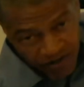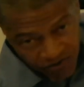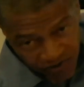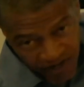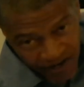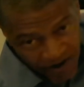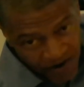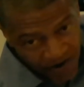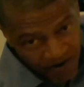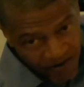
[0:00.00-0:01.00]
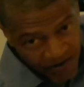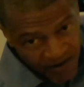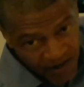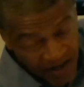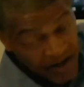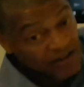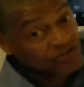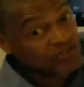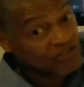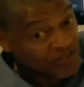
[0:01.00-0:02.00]
estradiol. And
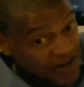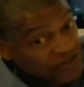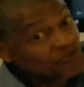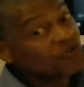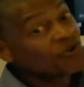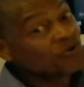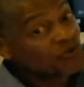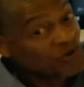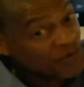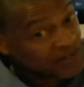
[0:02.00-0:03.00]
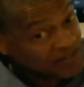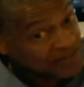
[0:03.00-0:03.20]
actually, testosterone goes on to make